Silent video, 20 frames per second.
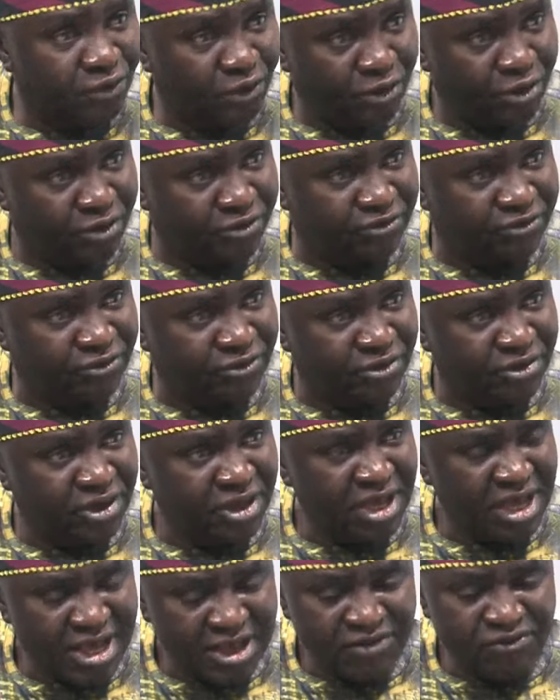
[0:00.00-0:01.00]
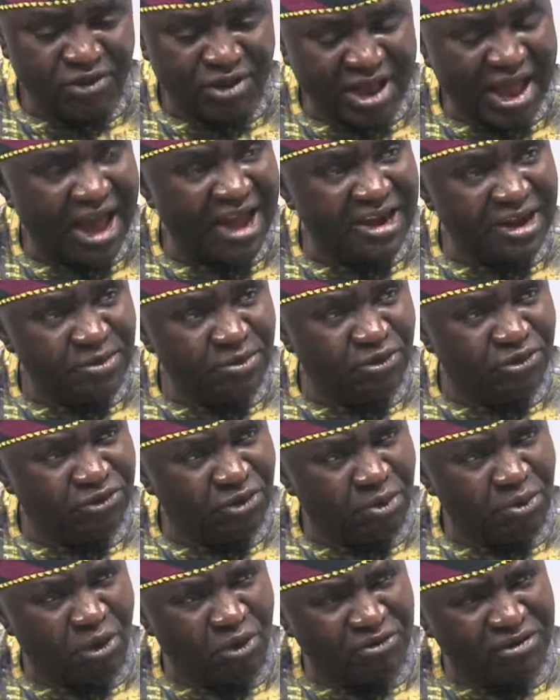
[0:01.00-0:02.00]
fruit for us. If you can
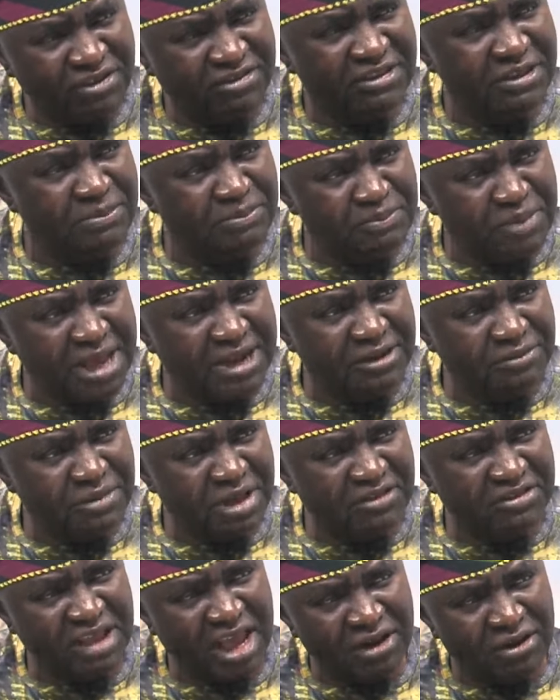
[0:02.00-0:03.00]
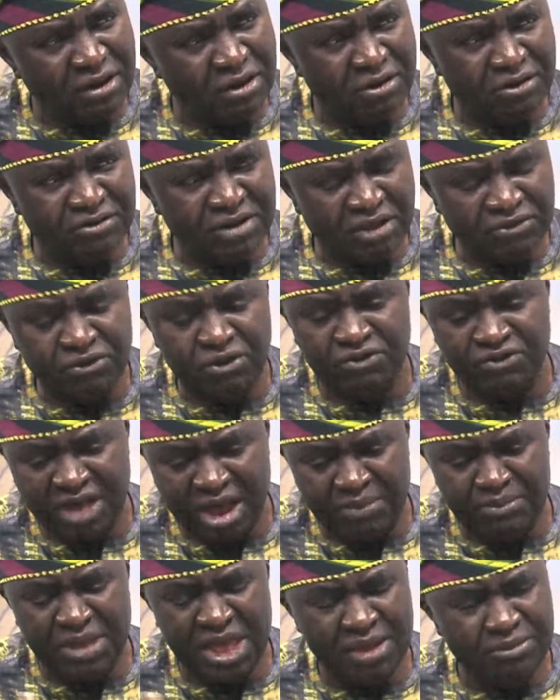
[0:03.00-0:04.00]
remove some of these impediments and all of that. So
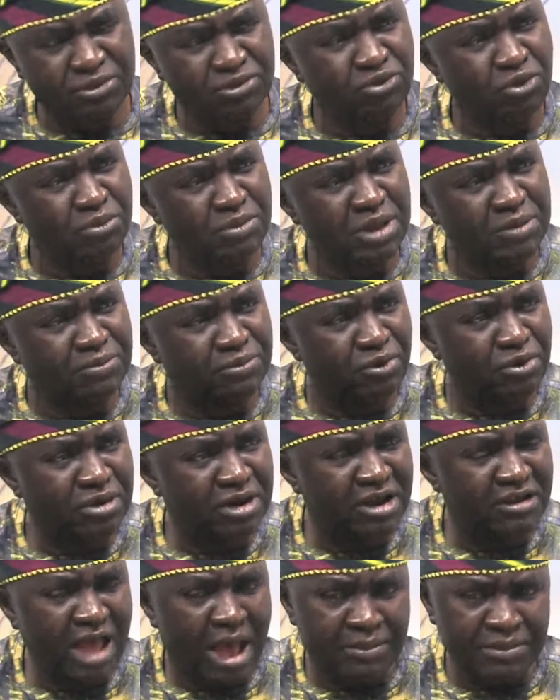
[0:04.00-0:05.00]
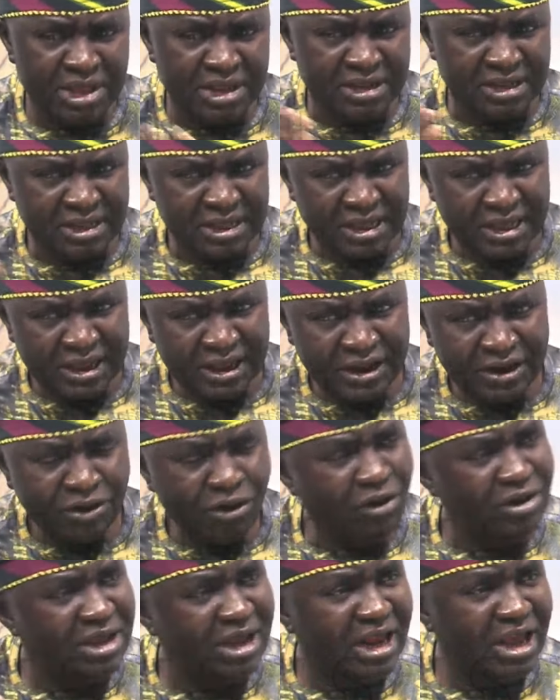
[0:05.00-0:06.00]
if you are able to make progress, I mean,
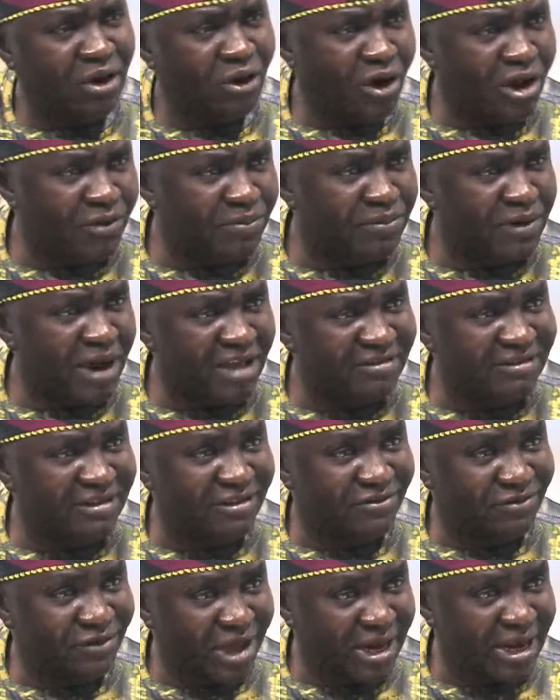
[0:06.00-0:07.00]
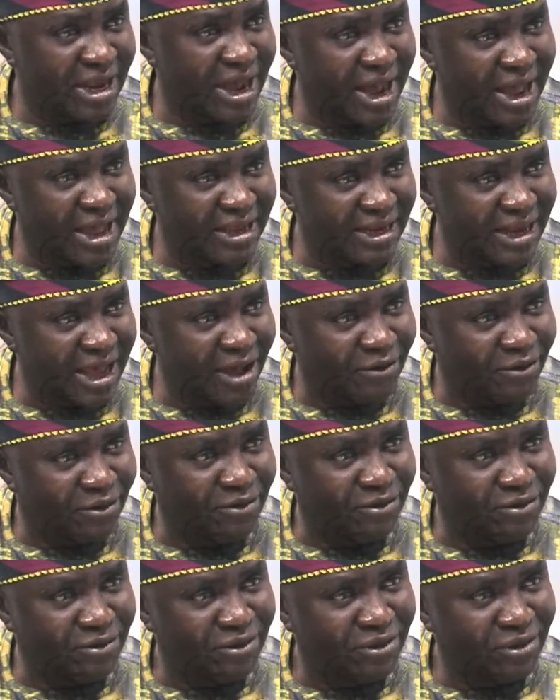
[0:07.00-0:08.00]
luckily oil price is very high
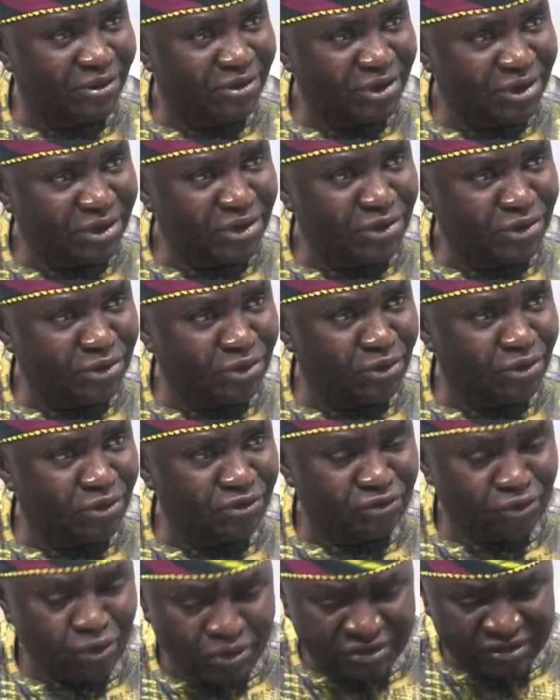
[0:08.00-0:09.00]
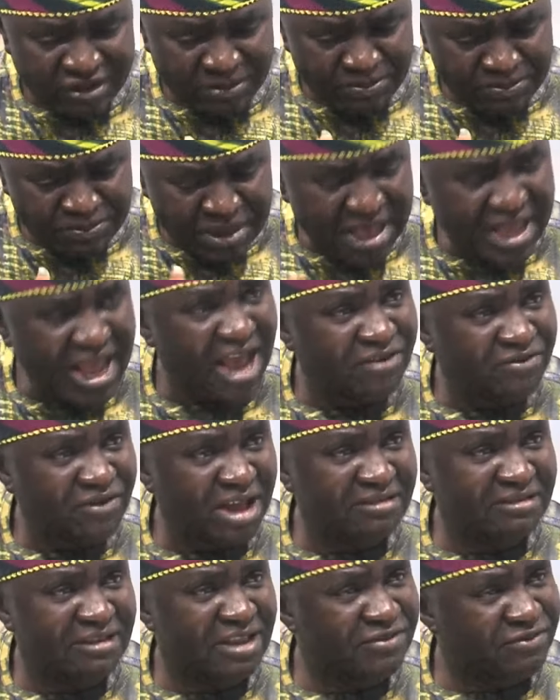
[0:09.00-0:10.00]
now you know so it's a big
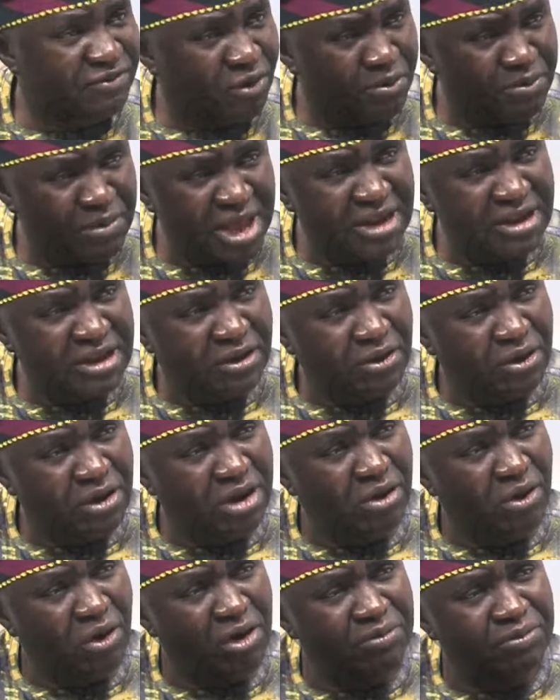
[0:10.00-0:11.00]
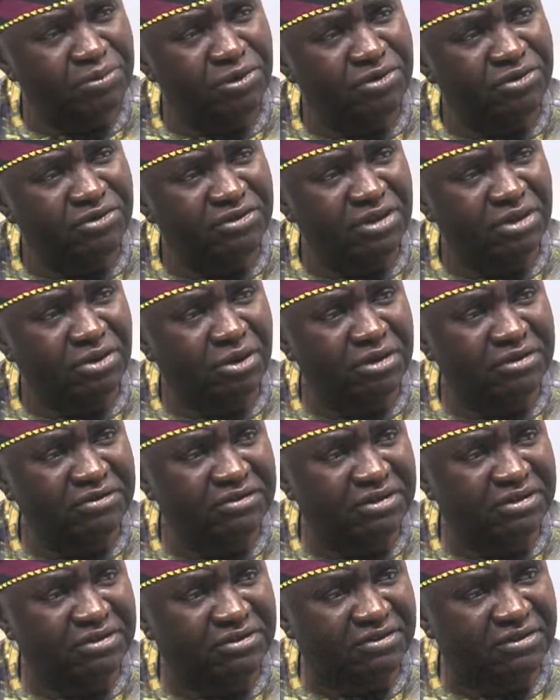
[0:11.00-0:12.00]
advantage for many oil oil producing
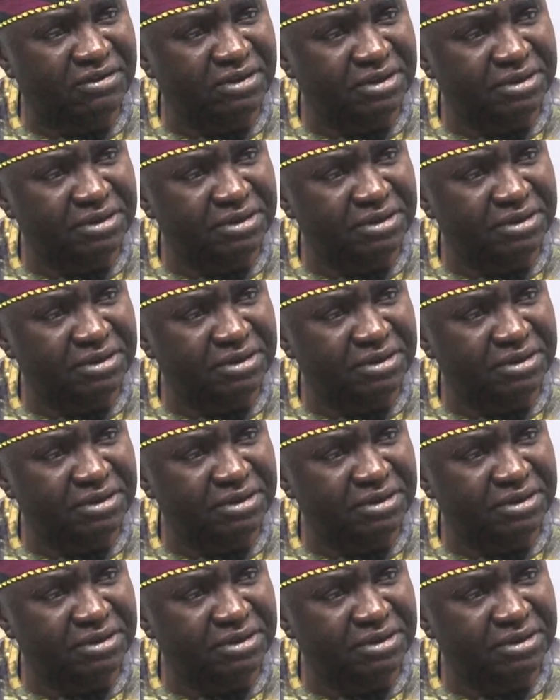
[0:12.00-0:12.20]
countries